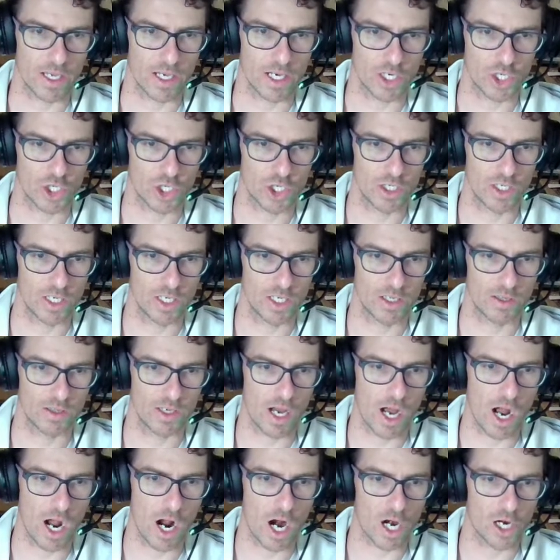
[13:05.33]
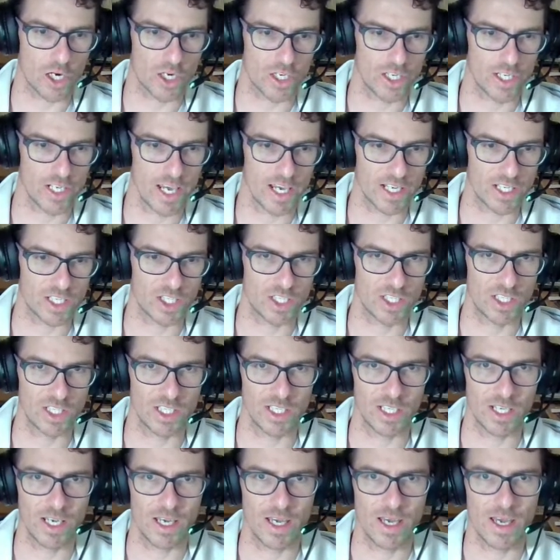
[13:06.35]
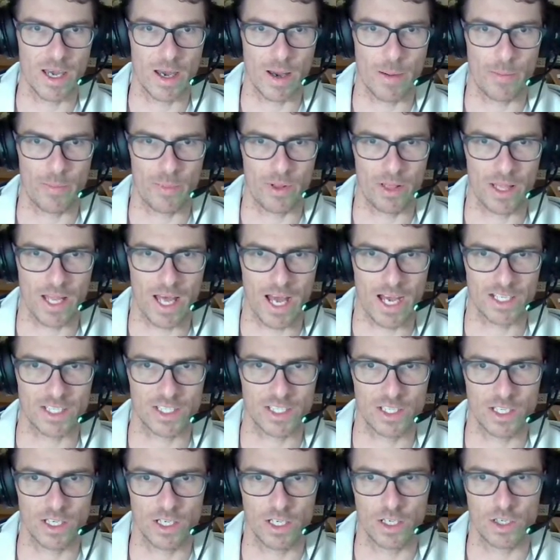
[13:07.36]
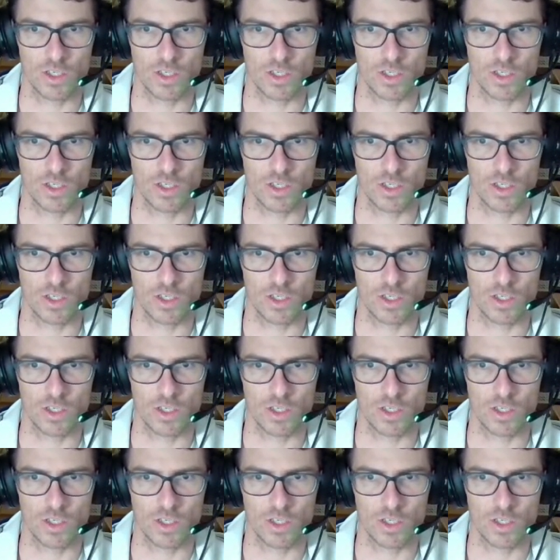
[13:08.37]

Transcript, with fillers: cushioning, the R D S T plus.